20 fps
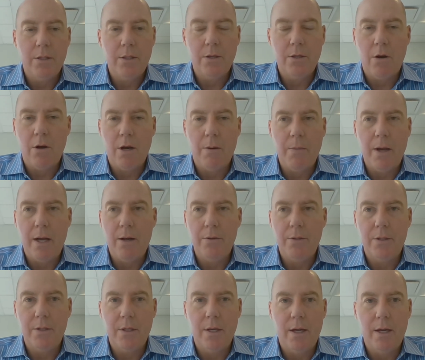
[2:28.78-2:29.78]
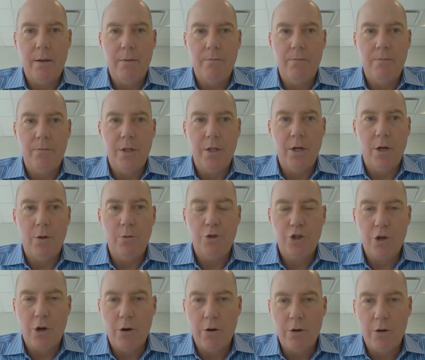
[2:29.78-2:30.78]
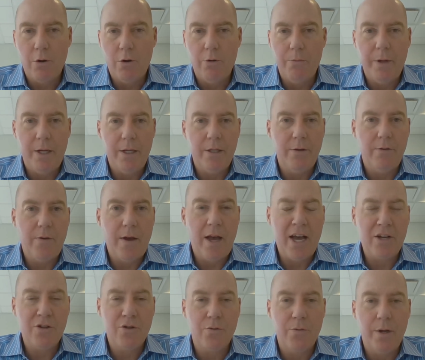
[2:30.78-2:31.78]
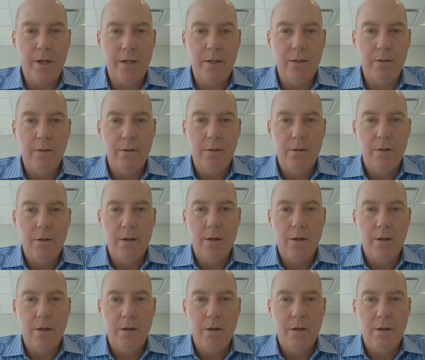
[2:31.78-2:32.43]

let's talk about, charcoal manufacturing